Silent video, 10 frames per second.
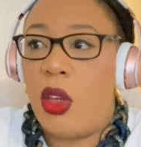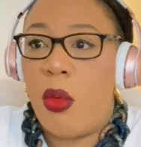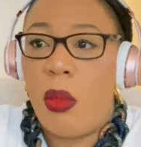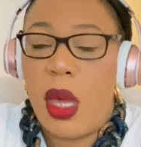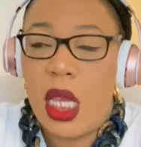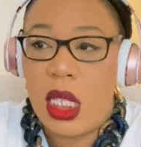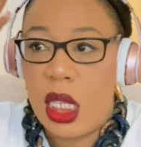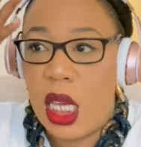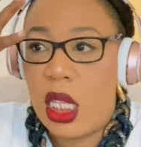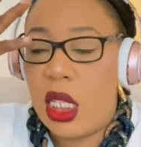Your
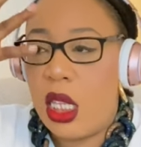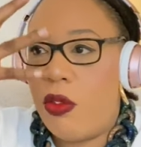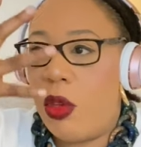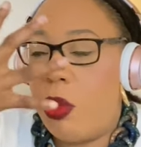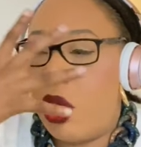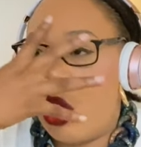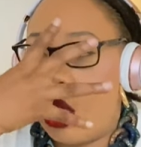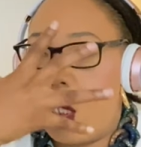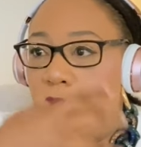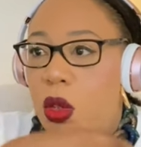mask can't save you
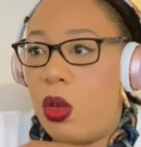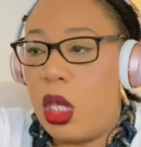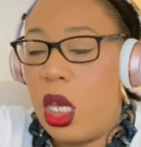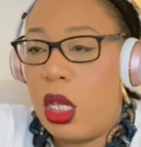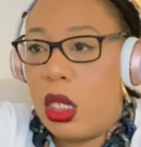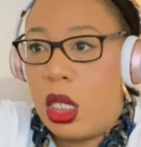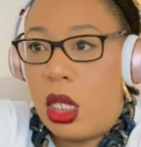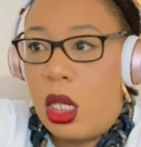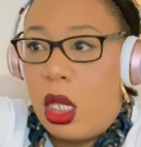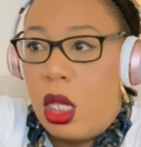because it knows how to.